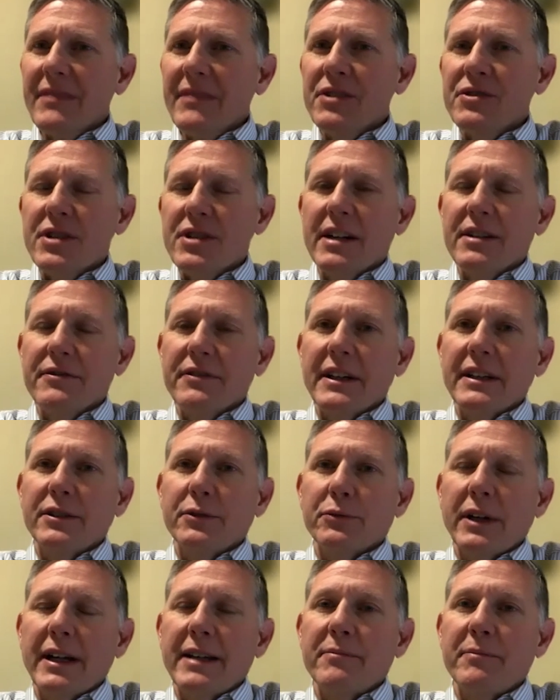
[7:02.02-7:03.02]
trying to find the
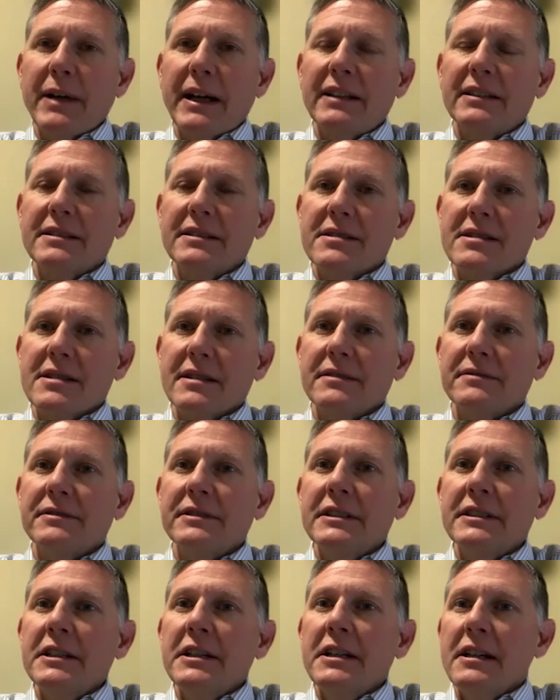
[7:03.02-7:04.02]
right balance of
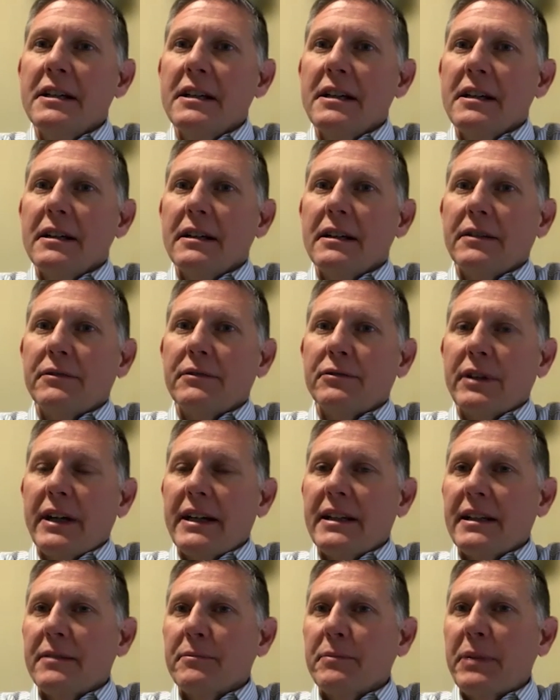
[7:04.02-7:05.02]

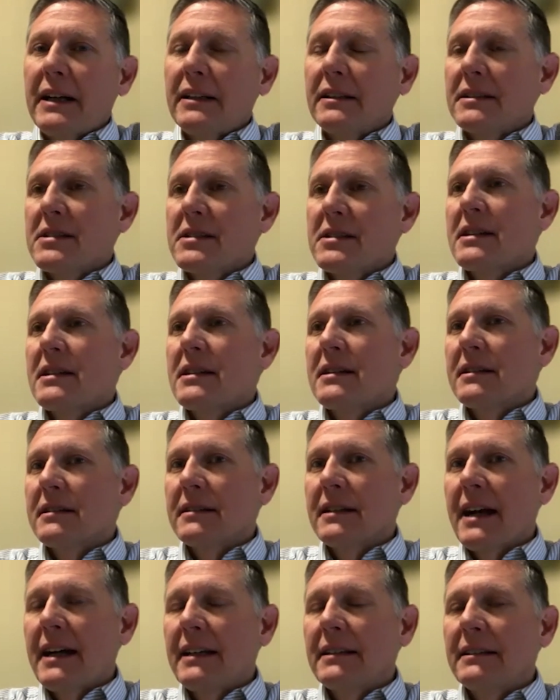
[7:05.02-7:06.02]
writing policy
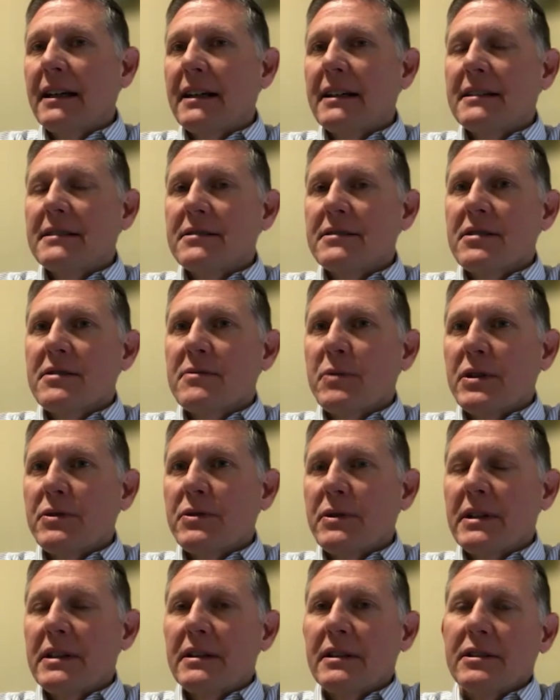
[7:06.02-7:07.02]
and guidelines
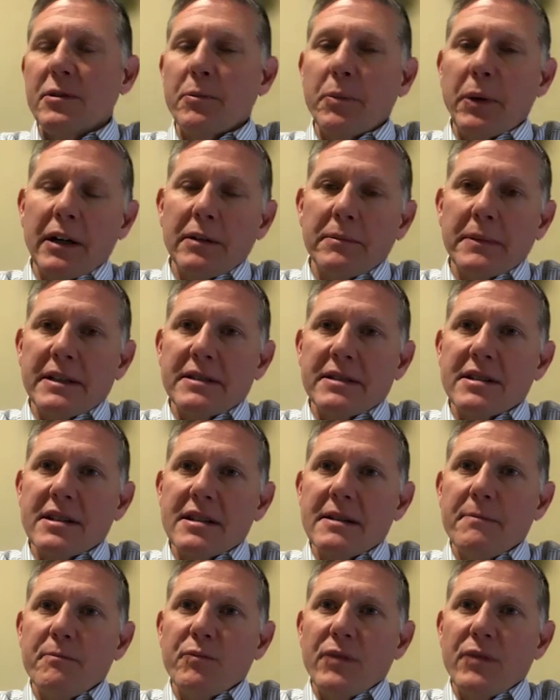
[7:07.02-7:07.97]
between the departments